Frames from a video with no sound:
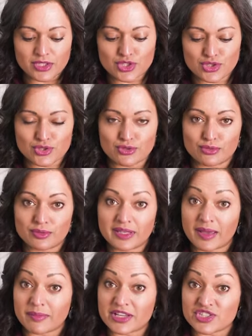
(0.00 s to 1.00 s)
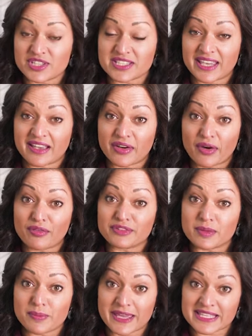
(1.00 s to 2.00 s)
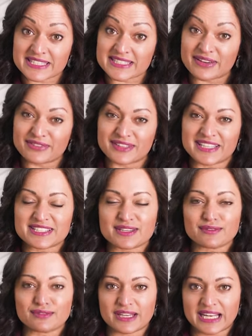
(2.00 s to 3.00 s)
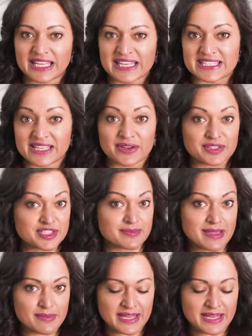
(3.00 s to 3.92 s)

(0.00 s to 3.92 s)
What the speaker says: to get my cheesecake off the base of this really easily onto my